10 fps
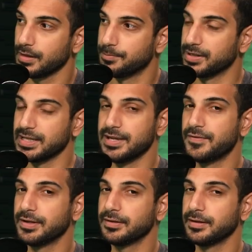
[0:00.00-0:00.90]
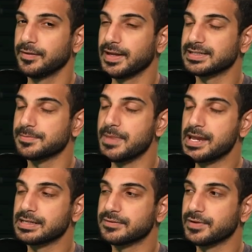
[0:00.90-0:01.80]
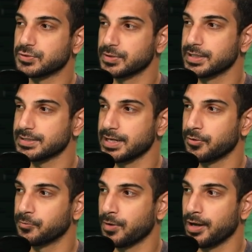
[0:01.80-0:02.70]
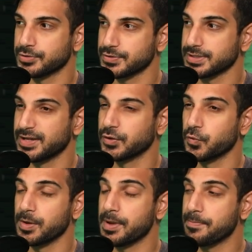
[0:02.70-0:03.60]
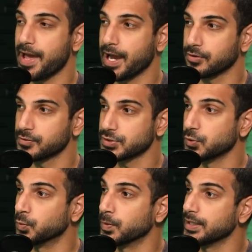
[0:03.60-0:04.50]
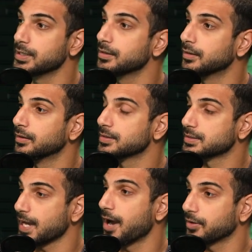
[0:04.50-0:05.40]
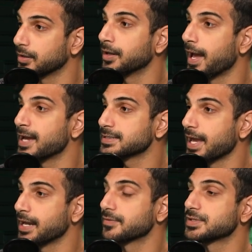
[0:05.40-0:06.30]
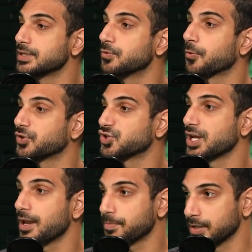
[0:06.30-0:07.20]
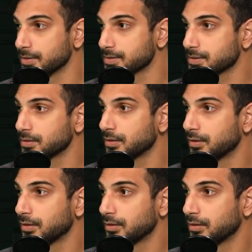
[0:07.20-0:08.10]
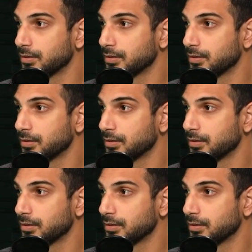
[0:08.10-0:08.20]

But even in that demanding victory against Aaron Rodgers and the Green Bay Packers, who we touted as N F C North champions. Yes.